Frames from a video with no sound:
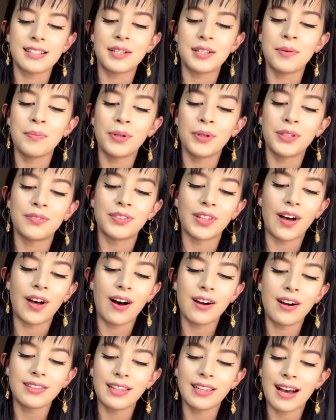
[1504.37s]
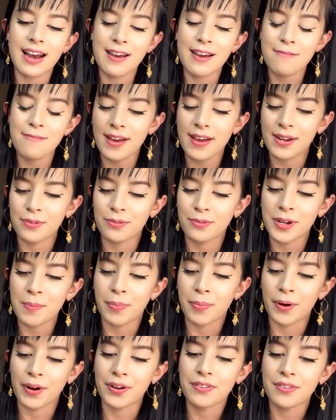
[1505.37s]
symbol of long life and
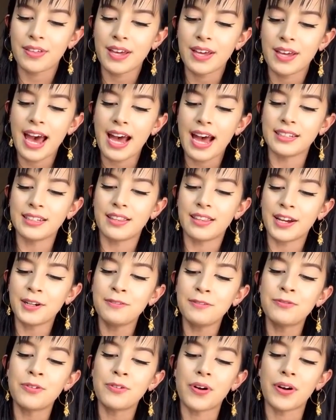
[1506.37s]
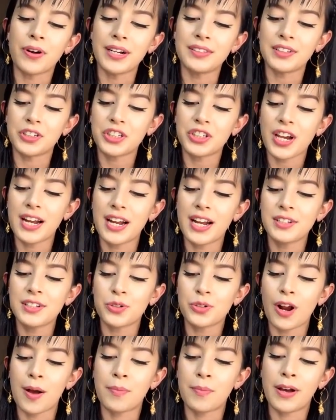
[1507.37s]
rebirth, and therefore in the Chinese
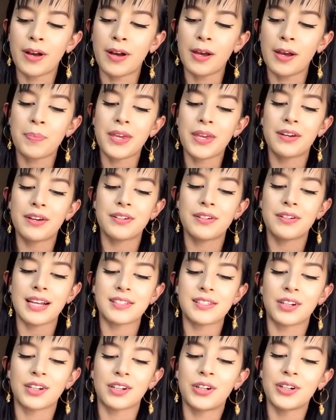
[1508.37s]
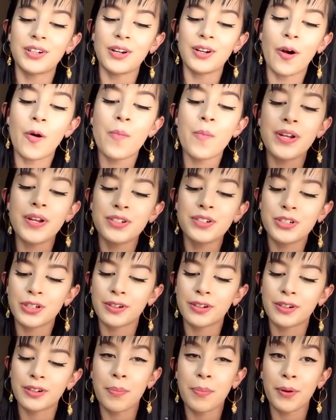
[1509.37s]
drama appears as a good omen
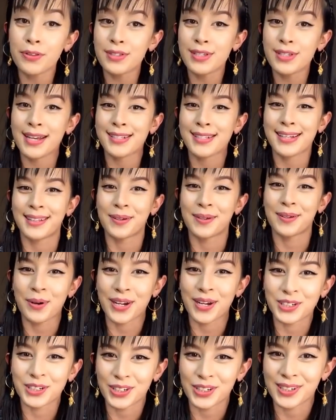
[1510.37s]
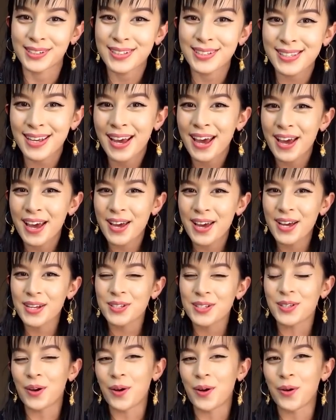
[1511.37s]
during birthday celebrations.
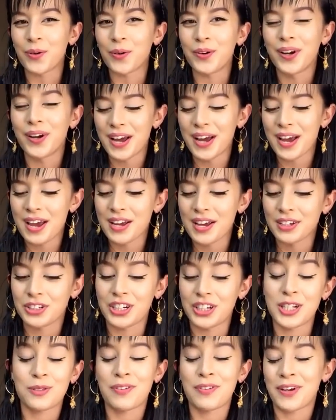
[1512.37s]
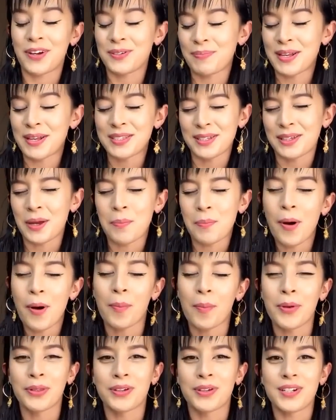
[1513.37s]
So, she's very basically a
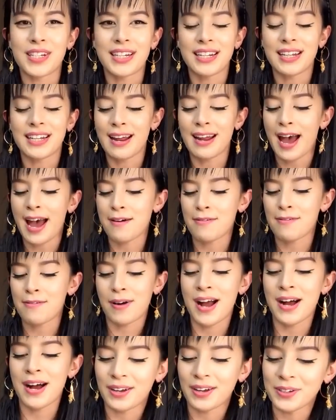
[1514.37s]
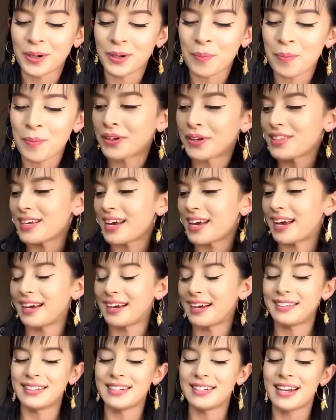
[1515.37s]
popular deity to have around on your birthday.
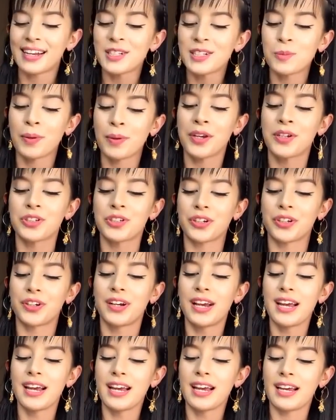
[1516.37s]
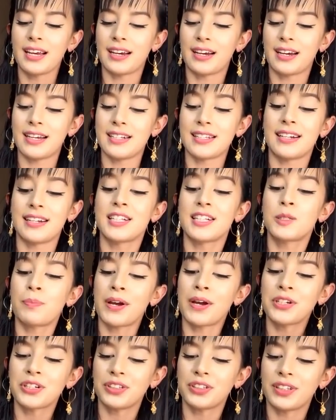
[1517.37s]
And the next picture uh, is an
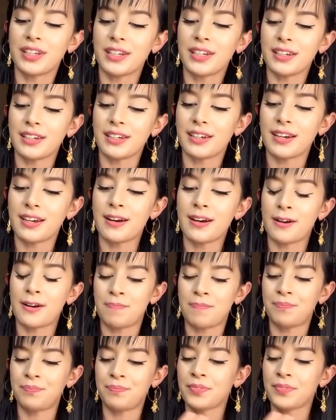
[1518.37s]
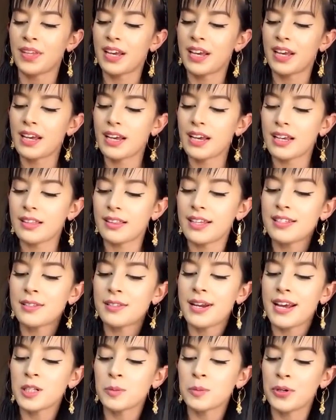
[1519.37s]
especially um, this
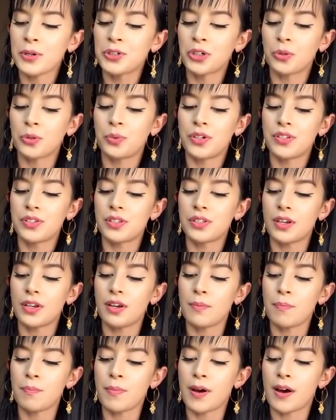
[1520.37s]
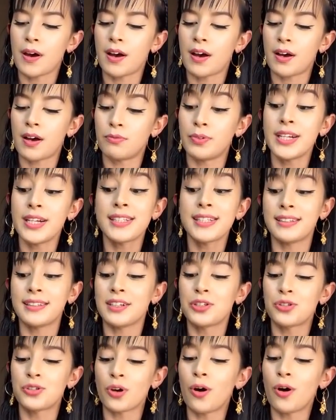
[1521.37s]
next picture was uh, recently
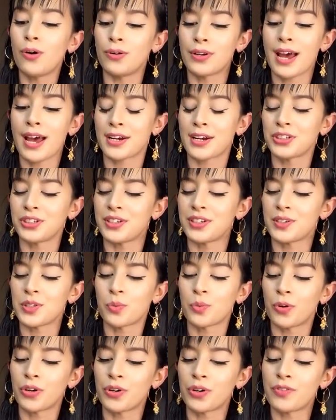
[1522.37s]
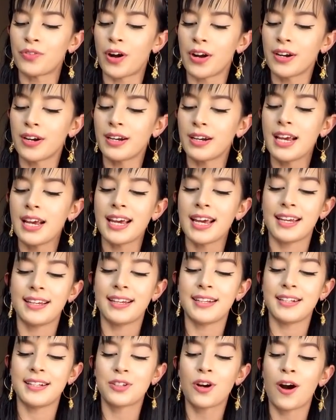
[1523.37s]
sold, actually, this work of art.
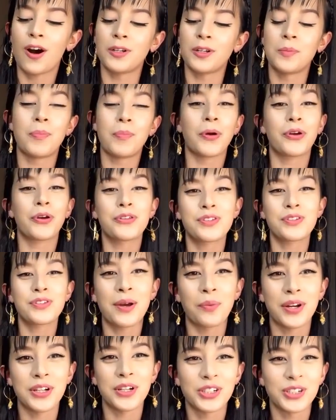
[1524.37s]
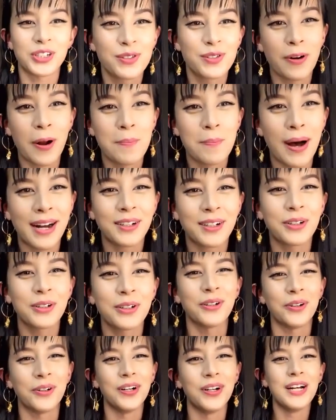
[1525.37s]
is called Birthday Wishes from
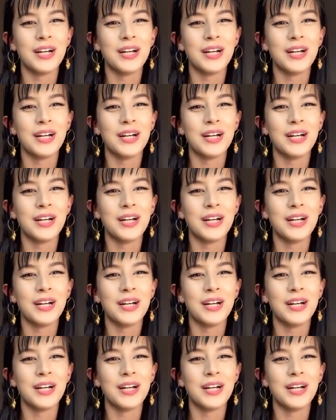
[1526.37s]
Magu.